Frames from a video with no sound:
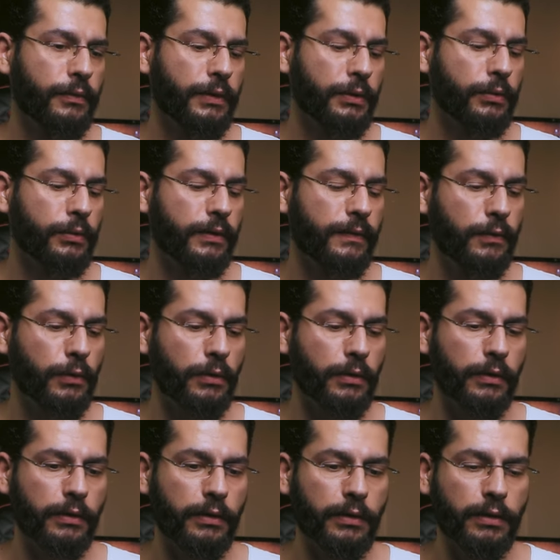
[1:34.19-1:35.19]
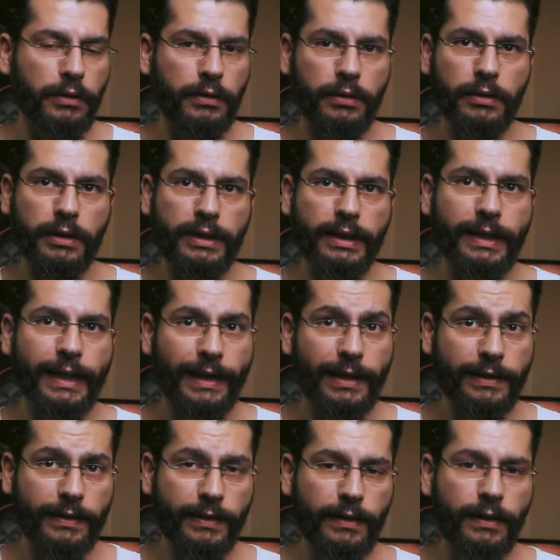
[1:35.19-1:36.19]
we use for uh,
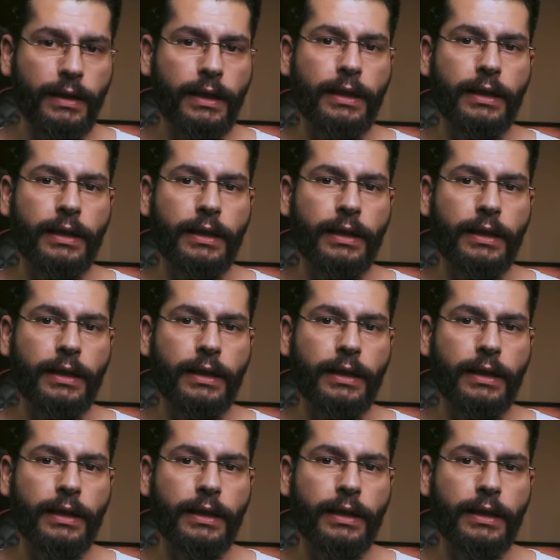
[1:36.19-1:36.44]
glass